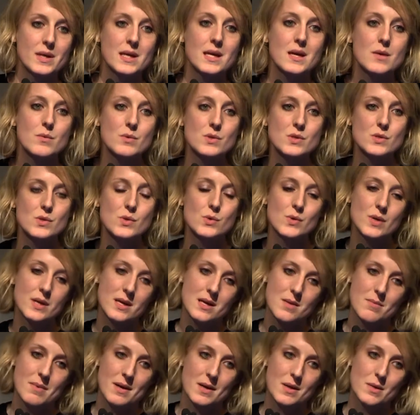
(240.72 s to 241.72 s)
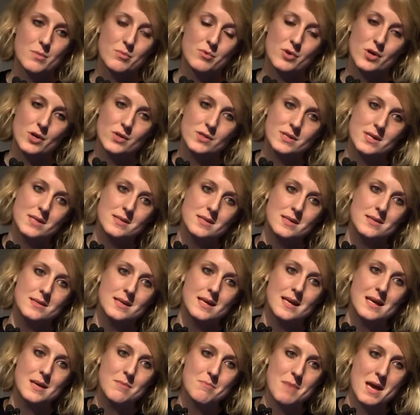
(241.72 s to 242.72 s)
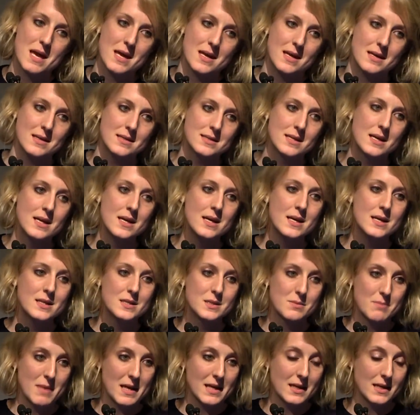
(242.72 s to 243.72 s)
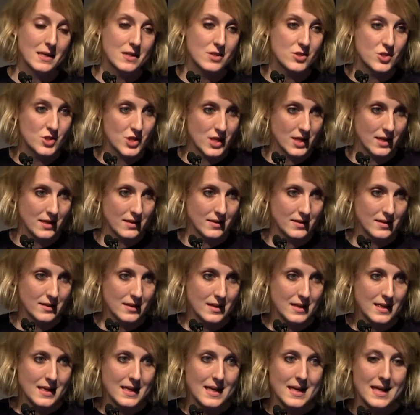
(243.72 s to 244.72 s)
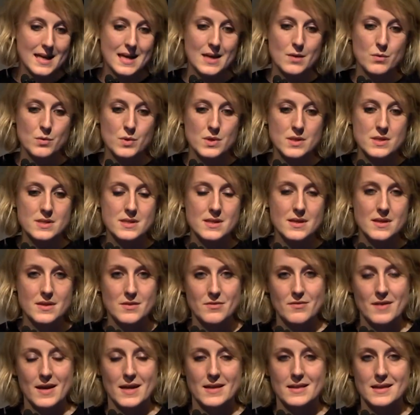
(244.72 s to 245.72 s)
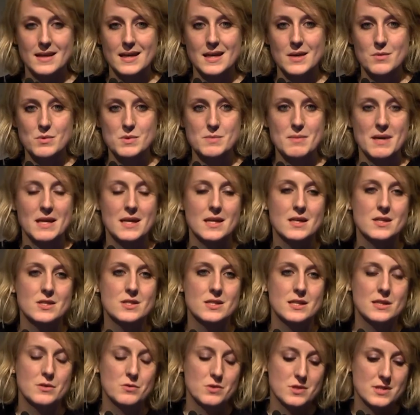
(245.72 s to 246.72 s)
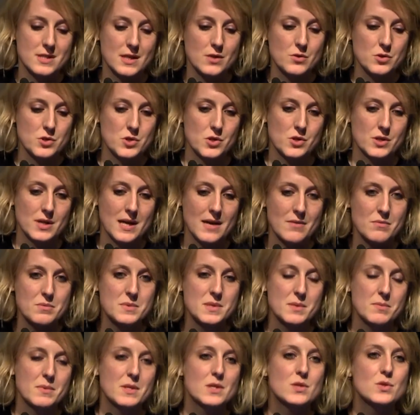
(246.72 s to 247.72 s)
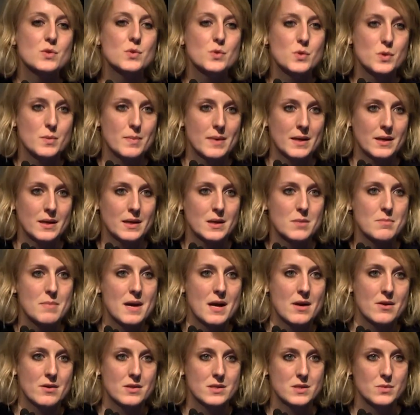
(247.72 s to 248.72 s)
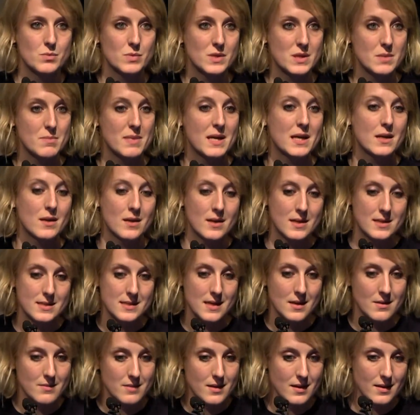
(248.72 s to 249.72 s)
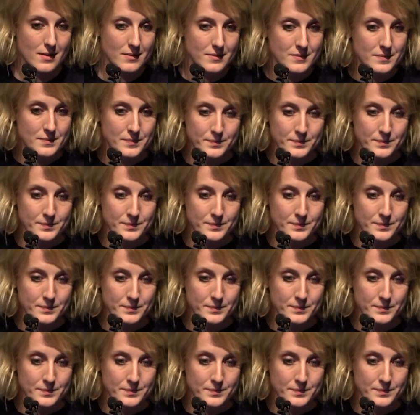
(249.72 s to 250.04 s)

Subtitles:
he was talking about the processes he made to make his gin, it was the fact that he was making a single shot gave him something to talk about in comparison with the big guys out there.